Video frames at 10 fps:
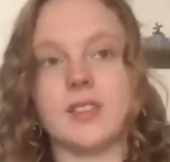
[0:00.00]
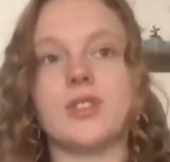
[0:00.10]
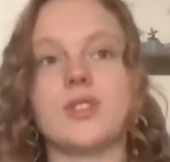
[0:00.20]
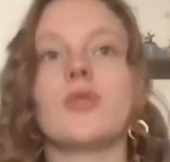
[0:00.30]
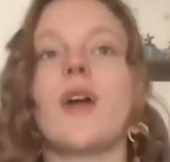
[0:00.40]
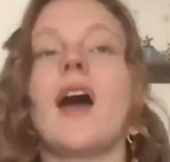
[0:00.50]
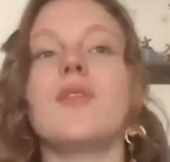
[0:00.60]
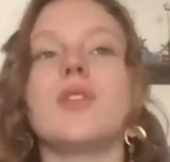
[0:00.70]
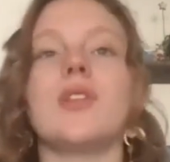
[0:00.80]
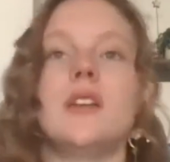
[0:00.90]
to
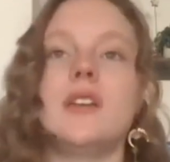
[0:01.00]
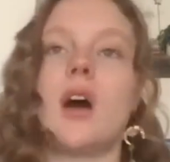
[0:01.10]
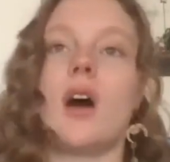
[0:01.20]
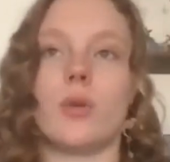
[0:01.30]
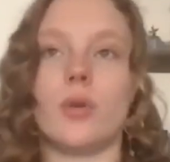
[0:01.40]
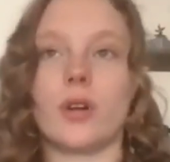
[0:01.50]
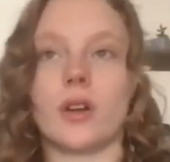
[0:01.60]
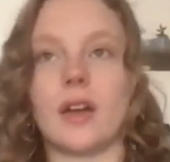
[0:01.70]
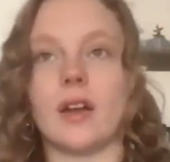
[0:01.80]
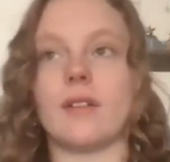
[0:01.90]
travel in non
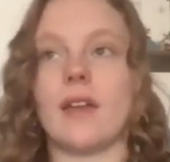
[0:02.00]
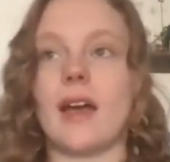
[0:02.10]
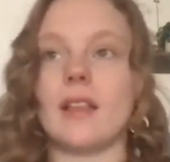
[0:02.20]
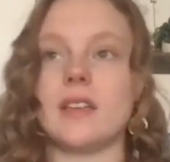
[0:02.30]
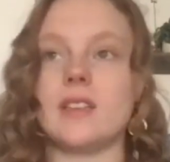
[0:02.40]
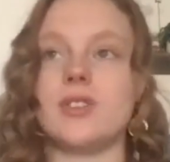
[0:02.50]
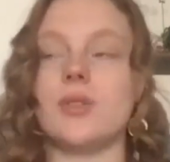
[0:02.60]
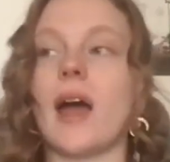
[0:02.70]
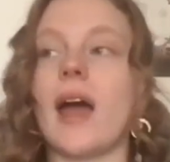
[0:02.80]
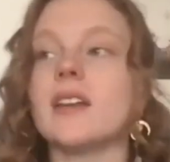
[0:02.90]
ordinary reality,
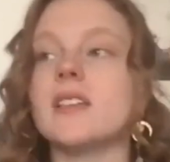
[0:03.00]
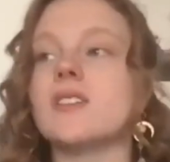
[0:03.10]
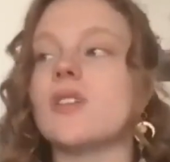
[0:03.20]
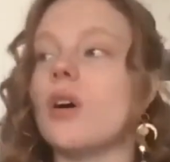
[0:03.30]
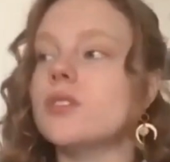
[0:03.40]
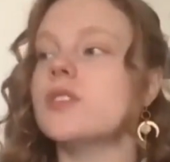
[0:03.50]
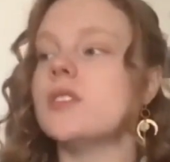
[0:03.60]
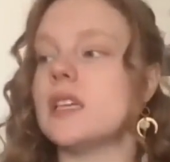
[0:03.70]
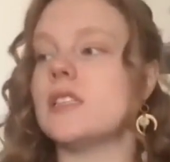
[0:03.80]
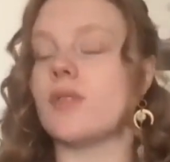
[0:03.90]
to access altered
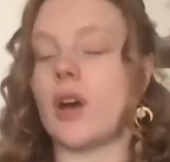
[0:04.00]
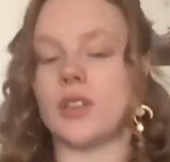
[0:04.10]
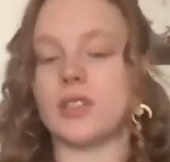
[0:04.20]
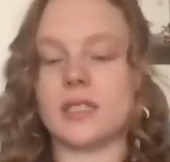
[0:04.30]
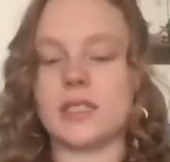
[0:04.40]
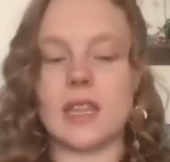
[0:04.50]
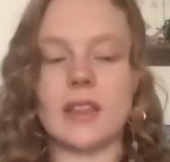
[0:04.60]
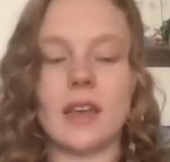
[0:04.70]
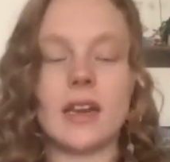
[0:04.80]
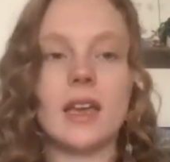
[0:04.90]
states of consciousness that
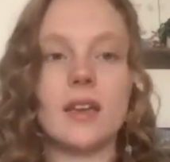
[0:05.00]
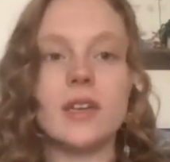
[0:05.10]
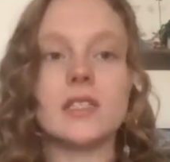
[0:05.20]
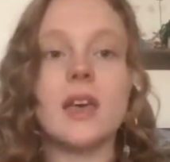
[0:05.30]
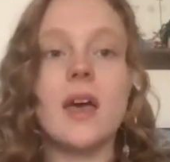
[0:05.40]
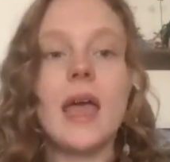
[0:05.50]
then give us